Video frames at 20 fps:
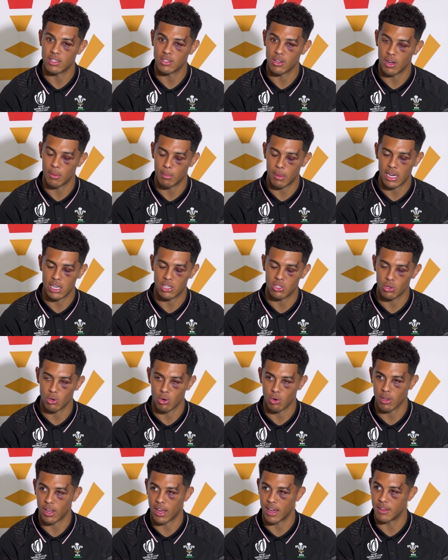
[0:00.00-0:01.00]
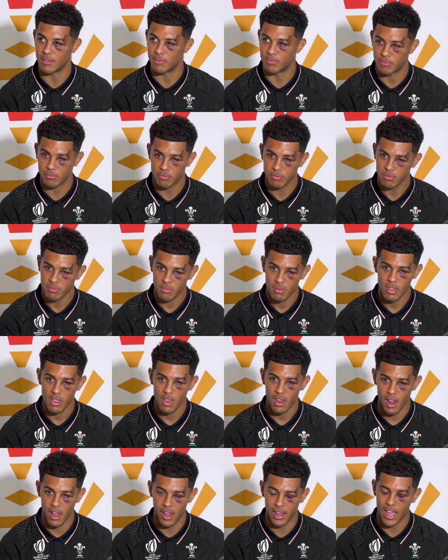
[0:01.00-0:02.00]
So I made sure that
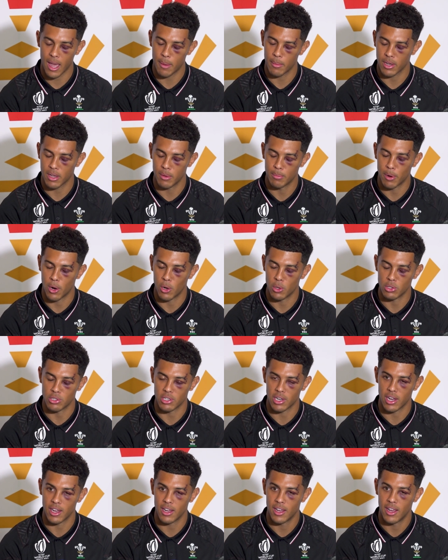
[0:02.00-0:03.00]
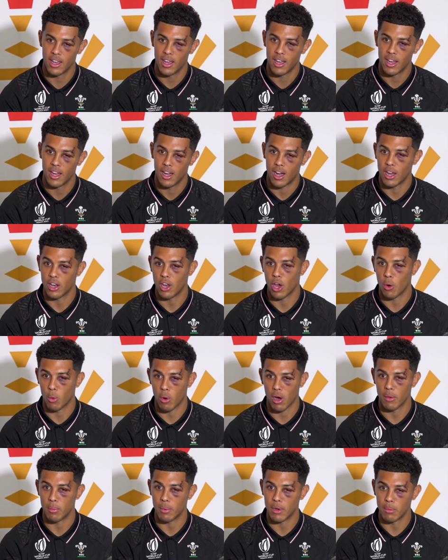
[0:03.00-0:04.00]
I kept my composure. I know
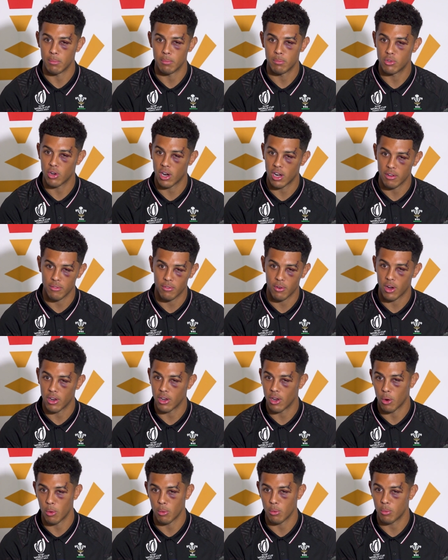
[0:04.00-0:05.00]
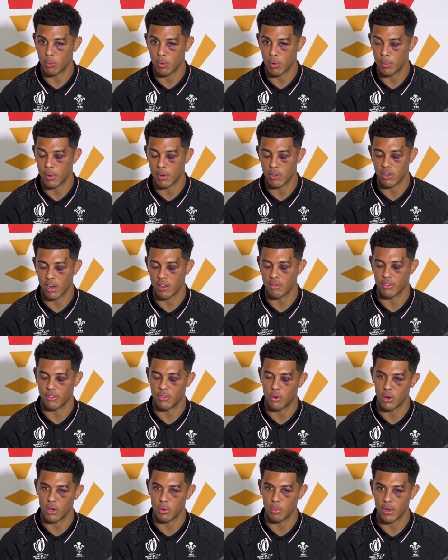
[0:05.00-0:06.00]
what I've been training for. I know we've been training for
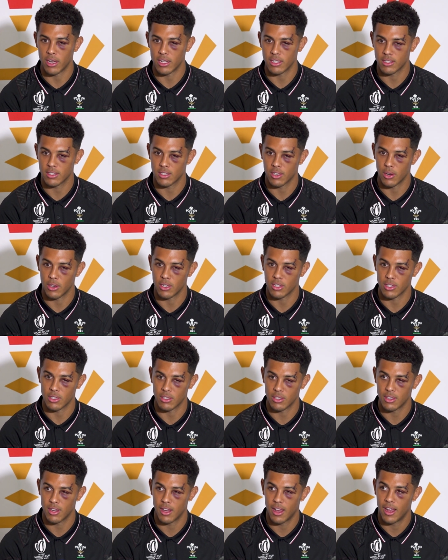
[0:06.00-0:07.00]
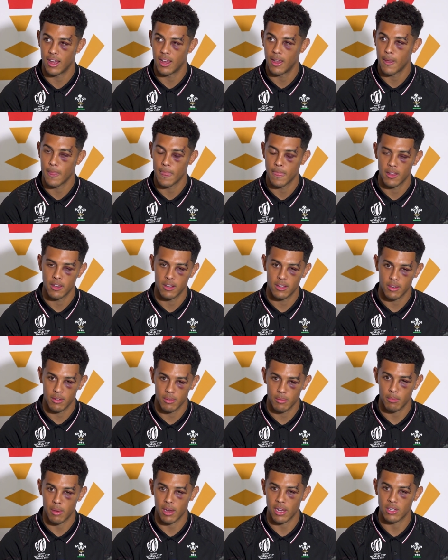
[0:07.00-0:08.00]
14 weeks. So it's just
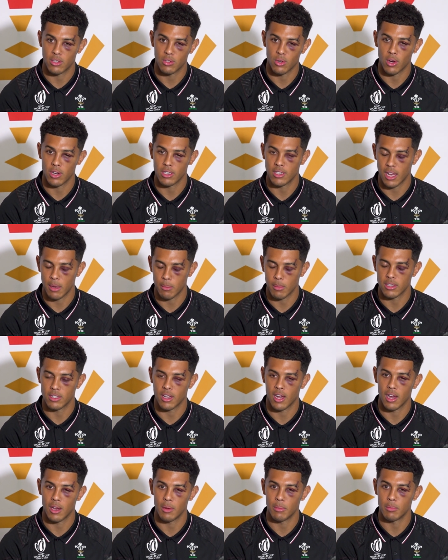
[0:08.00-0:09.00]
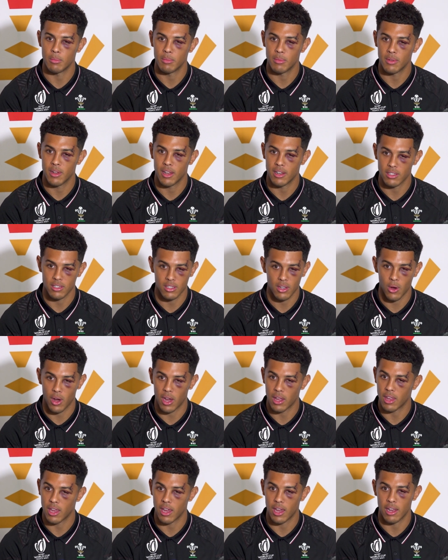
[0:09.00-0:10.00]
making sure I take my time and just go
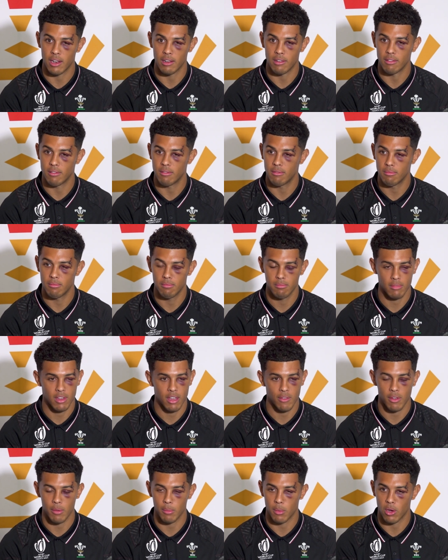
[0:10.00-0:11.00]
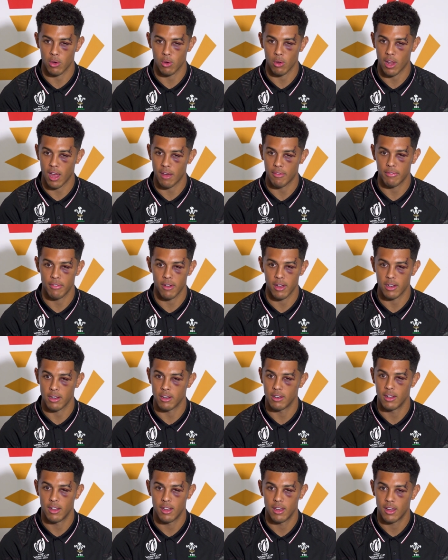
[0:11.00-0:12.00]
out there and give it my all, have
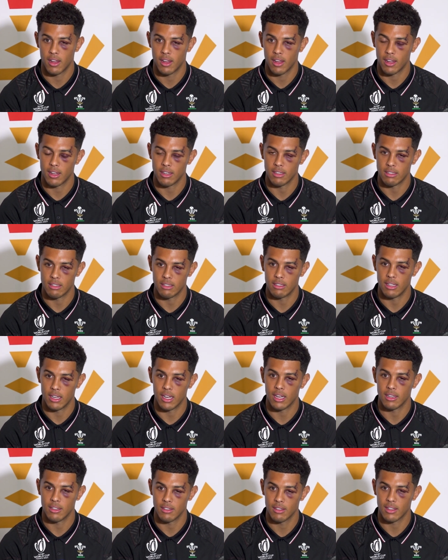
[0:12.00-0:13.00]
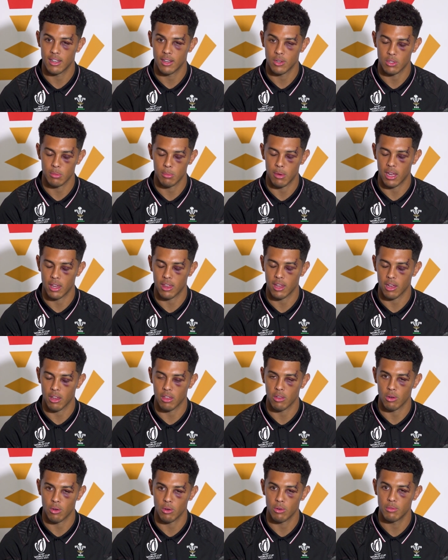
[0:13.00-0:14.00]
fun. And yeah, that was the main thing I
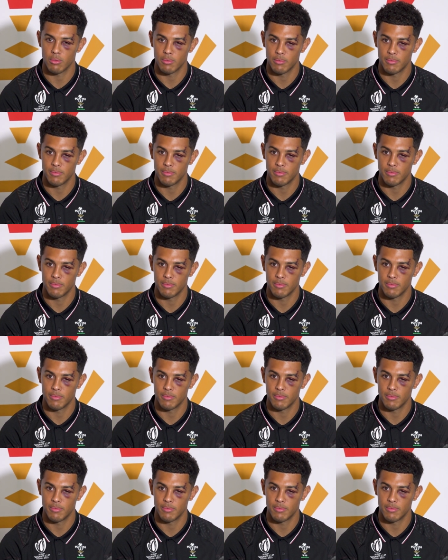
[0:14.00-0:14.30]
thought.